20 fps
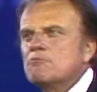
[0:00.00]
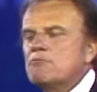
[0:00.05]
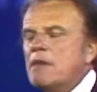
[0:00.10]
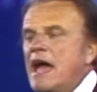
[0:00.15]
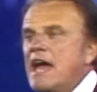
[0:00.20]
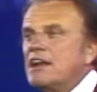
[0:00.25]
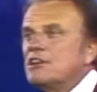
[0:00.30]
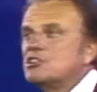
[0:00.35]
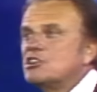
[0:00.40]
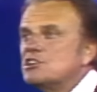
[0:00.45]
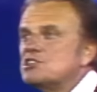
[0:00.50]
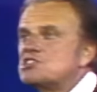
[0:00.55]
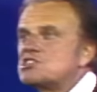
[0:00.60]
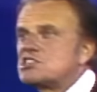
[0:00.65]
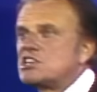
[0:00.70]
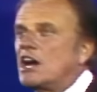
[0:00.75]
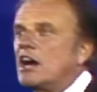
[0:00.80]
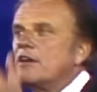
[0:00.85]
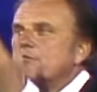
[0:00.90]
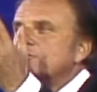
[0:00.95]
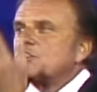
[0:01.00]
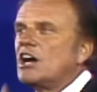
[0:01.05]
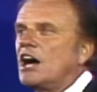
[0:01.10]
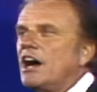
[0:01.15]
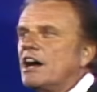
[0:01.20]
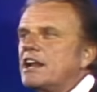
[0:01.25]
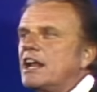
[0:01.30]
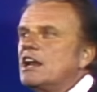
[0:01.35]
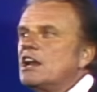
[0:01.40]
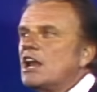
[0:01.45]
Man could serve
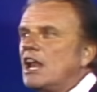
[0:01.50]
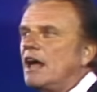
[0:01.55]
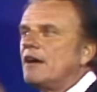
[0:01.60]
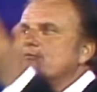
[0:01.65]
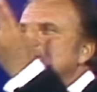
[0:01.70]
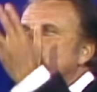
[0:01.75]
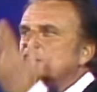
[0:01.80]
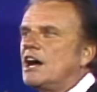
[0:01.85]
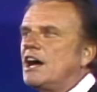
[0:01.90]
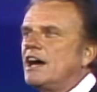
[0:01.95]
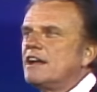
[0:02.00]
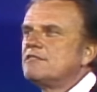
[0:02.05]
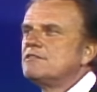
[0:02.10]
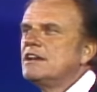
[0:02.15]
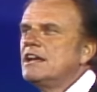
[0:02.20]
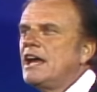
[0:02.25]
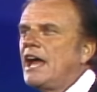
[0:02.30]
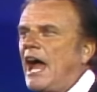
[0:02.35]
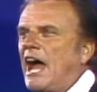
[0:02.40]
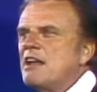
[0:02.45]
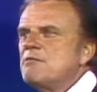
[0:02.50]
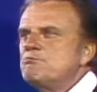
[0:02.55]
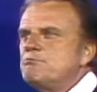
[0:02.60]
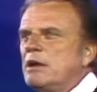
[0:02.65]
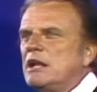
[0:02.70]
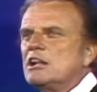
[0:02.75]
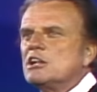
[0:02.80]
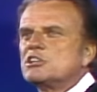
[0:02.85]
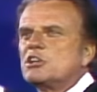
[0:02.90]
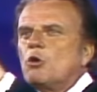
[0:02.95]
God and love God and
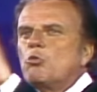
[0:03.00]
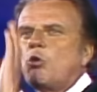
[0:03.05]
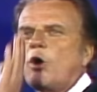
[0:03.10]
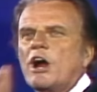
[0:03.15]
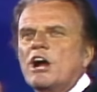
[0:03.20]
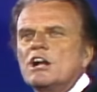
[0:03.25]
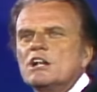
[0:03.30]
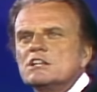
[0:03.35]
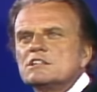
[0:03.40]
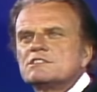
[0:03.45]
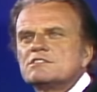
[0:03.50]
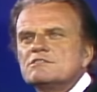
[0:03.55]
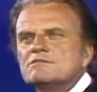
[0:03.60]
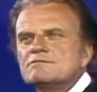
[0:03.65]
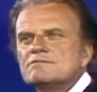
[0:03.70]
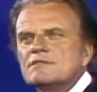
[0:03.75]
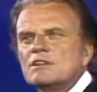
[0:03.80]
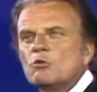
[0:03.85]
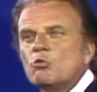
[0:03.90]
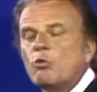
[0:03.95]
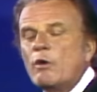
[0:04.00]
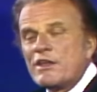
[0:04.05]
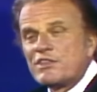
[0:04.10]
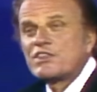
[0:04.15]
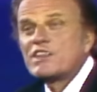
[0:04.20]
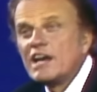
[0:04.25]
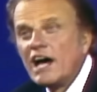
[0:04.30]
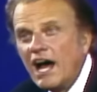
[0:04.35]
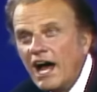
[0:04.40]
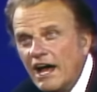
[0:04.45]
build a world
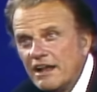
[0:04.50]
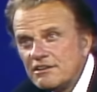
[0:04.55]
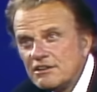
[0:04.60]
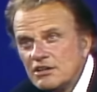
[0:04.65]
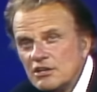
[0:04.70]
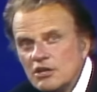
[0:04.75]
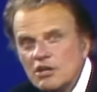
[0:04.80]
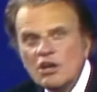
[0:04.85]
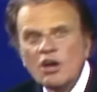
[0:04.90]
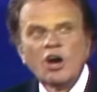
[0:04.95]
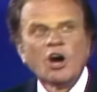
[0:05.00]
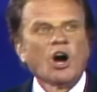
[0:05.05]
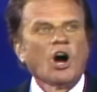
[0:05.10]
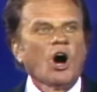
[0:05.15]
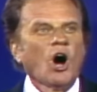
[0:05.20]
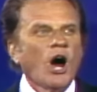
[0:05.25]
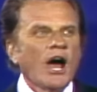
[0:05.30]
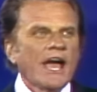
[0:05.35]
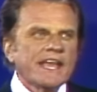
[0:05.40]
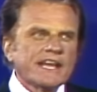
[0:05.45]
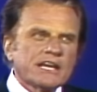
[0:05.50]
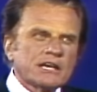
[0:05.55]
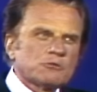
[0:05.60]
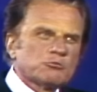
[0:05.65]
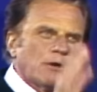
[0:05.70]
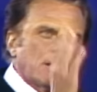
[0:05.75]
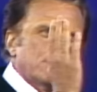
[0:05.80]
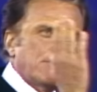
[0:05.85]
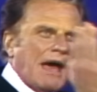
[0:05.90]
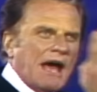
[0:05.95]
with God, or he
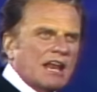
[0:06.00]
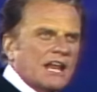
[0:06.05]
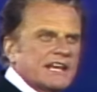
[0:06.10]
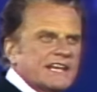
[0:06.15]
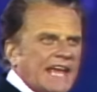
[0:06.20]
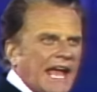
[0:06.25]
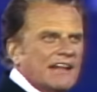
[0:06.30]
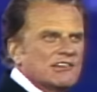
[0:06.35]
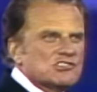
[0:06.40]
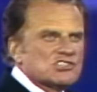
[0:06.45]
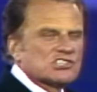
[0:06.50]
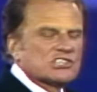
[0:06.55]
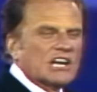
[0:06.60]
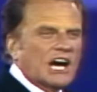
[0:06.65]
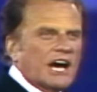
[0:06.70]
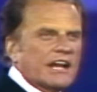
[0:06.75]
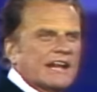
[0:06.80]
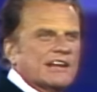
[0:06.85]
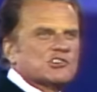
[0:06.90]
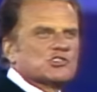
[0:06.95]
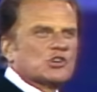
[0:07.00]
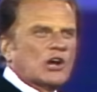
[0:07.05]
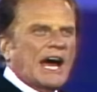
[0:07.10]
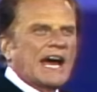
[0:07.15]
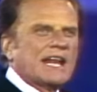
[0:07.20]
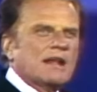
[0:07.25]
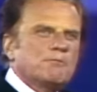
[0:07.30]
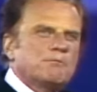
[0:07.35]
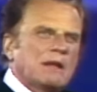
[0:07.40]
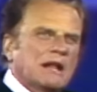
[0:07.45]
could rebel against God and
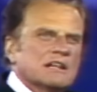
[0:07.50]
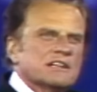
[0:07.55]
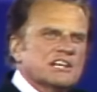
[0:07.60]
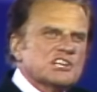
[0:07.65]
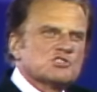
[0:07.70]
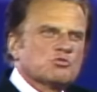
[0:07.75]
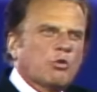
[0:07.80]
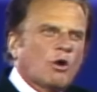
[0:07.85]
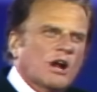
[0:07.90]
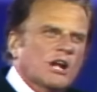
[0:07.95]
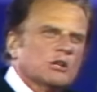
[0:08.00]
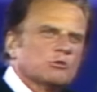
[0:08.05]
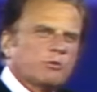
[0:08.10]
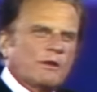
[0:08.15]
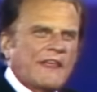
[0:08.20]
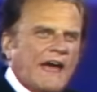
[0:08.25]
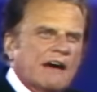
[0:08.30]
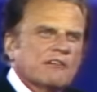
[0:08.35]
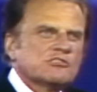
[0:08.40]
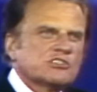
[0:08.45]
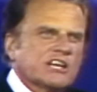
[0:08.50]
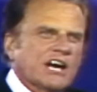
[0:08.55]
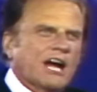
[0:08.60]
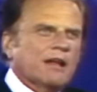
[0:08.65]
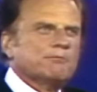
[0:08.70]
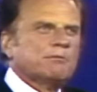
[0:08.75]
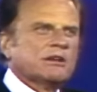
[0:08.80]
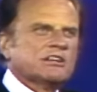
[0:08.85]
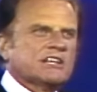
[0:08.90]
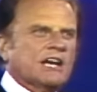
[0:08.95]
try to build his world without
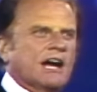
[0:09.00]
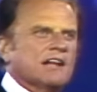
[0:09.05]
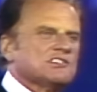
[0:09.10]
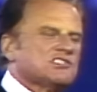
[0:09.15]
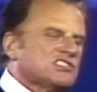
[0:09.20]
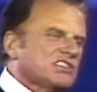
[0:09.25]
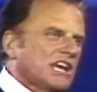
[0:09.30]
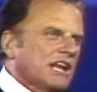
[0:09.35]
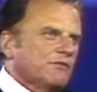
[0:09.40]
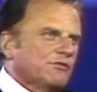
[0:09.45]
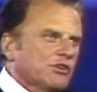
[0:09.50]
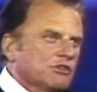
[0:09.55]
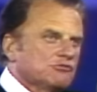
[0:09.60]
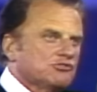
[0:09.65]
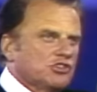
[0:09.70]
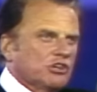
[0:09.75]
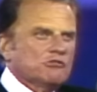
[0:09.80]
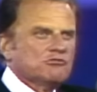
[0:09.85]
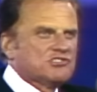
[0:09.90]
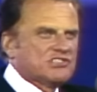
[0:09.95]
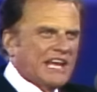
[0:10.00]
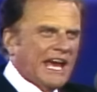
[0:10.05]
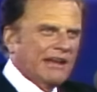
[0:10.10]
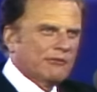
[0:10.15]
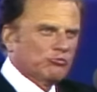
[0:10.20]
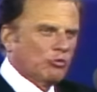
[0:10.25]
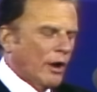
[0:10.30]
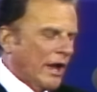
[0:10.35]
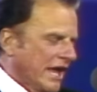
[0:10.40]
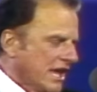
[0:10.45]
God. But God said, if you choose
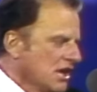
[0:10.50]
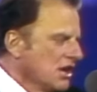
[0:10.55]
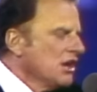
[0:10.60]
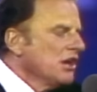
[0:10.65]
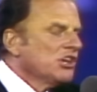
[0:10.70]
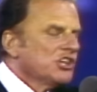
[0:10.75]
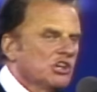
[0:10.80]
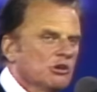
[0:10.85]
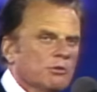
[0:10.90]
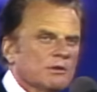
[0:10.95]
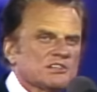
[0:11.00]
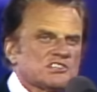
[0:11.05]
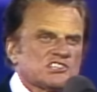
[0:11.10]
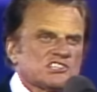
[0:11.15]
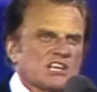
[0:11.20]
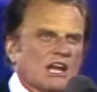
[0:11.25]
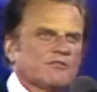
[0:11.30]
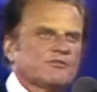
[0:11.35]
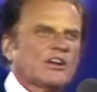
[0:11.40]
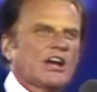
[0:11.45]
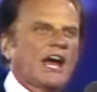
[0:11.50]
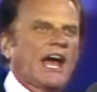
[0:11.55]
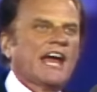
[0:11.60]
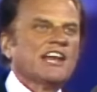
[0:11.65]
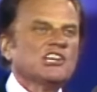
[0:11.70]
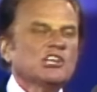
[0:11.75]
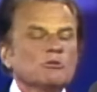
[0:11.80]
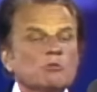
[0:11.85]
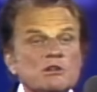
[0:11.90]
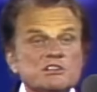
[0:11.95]
that way, you will suffer
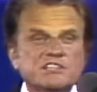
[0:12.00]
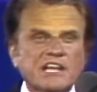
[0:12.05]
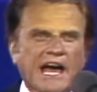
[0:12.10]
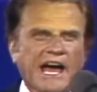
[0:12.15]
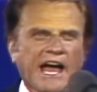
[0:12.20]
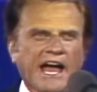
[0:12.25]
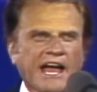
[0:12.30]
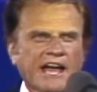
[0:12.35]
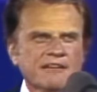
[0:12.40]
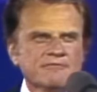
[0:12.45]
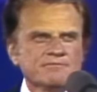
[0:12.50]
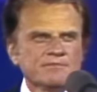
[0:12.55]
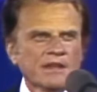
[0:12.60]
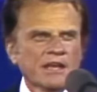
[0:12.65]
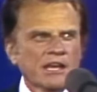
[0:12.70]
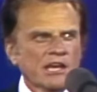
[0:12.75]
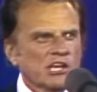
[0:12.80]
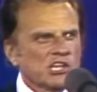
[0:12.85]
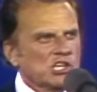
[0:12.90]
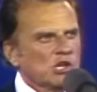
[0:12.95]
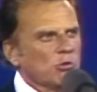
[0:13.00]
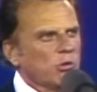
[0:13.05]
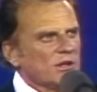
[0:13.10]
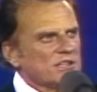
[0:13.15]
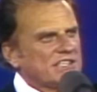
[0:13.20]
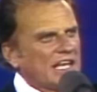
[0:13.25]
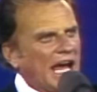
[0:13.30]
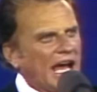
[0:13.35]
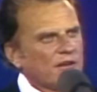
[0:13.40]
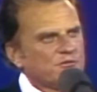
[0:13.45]
and you will die. You will
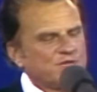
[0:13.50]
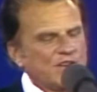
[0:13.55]
die